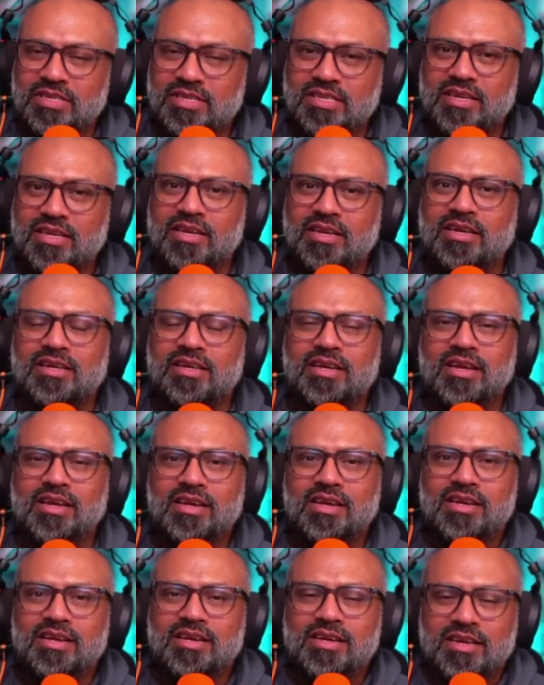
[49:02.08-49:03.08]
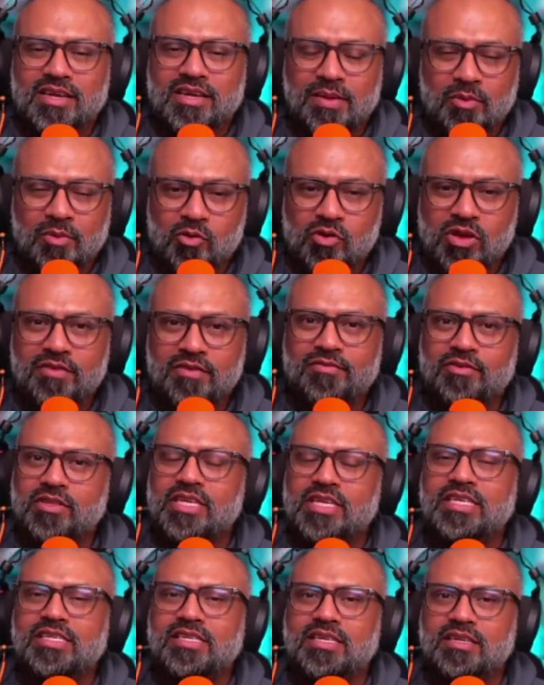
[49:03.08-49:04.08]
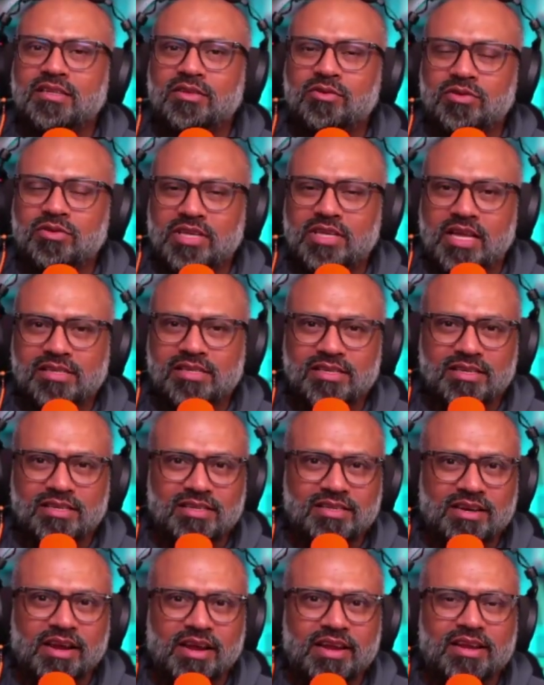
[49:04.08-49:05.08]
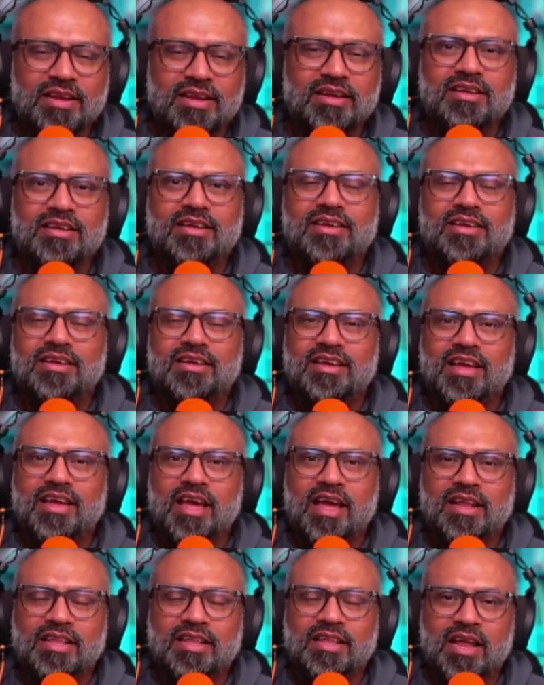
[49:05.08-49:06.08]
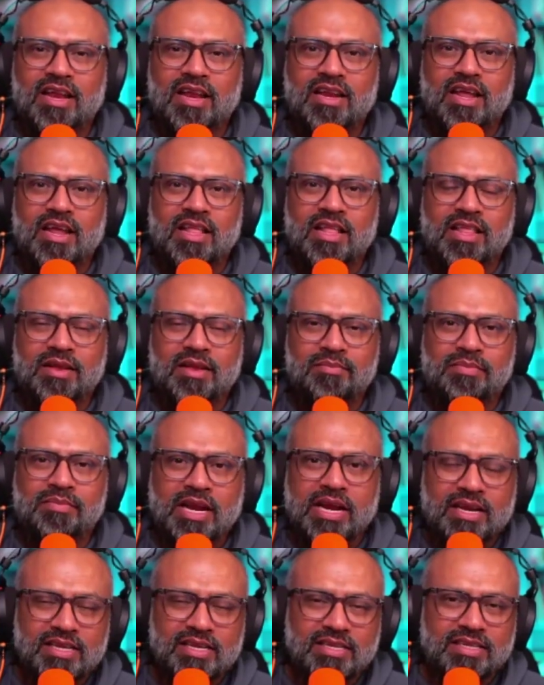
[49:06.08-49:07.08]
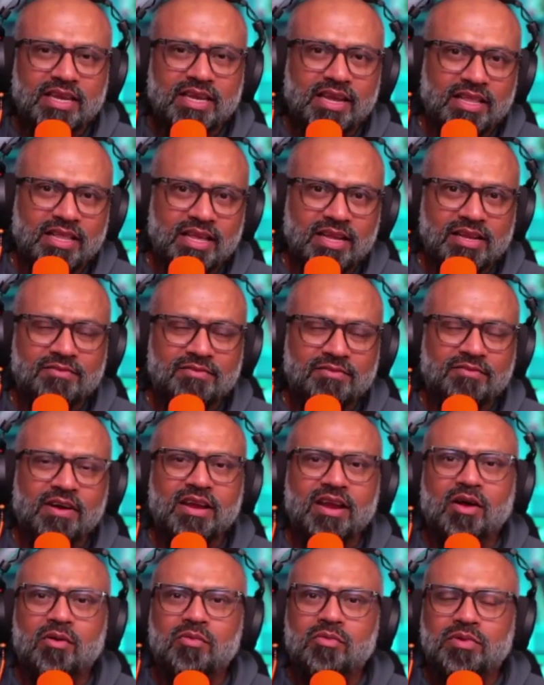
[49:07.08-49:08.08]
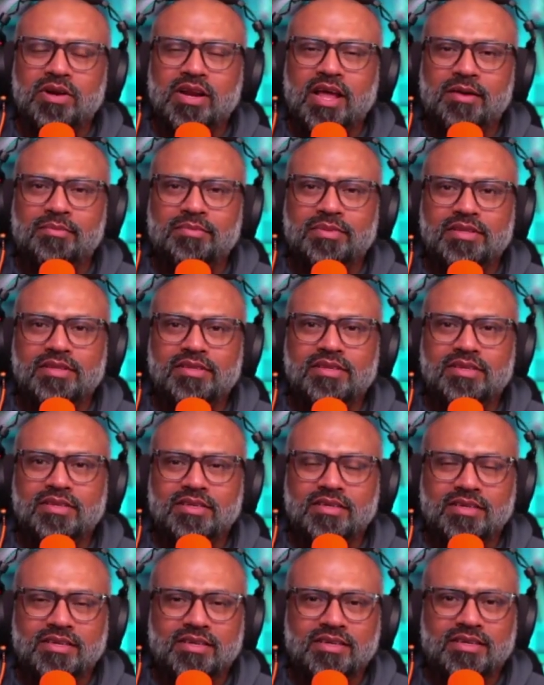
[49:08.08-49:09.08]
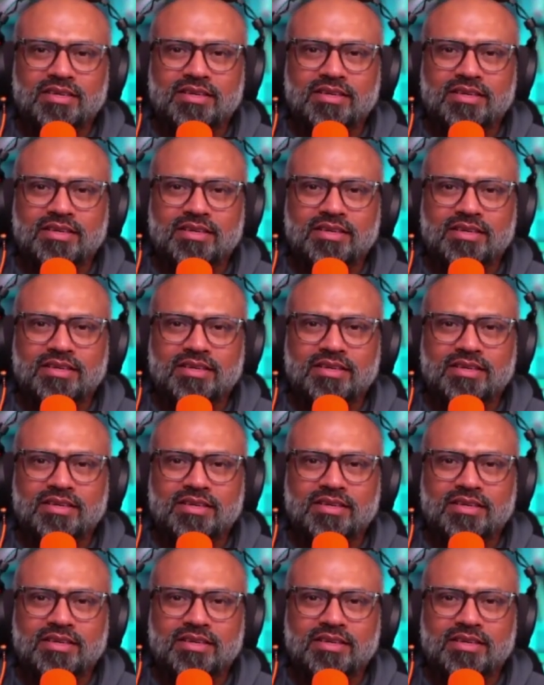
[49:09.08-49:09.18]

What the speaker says: those, keep looking for those answers, right? And then practice it, and then find out what happens.